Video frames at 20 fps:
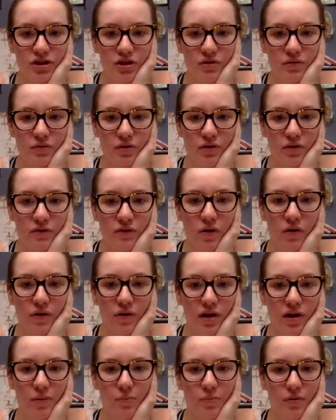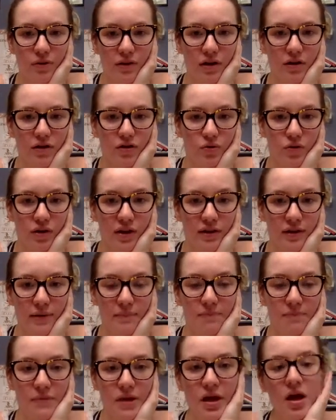it with following up without annoying
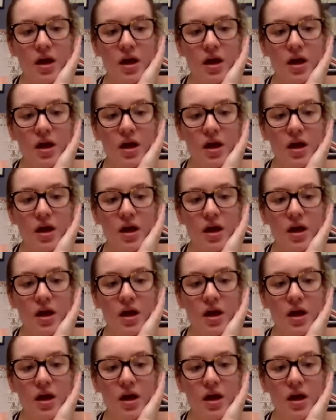them?